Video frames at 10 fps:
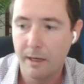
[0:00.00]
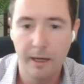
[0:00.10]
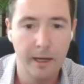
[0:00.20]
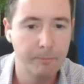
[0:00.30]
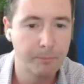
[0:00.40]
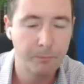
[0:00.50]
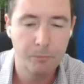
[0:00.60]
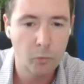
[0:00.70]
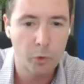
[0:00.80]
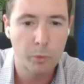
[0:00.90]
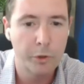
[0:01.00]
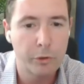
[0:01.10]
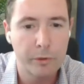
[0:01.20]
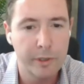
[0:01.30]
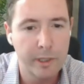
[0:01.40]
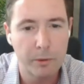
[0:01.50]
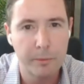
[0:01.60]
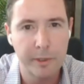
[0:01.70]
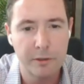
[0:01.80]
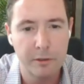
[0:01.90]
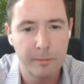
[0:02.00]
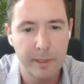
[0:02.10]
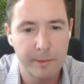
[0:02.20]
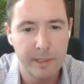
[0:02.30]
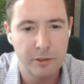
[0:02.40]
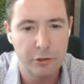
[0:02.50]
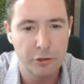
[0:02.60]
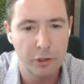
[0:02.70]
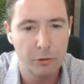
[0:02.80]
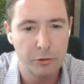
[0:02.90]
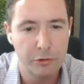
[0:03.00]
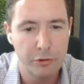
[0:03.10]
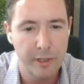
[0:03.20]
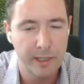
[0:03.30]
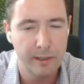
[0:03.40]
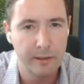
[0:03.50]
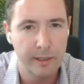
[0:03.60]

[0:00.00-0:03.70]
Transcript: um, we're, we're nowhere near where we used to be. I mean, it's just slow to trickle.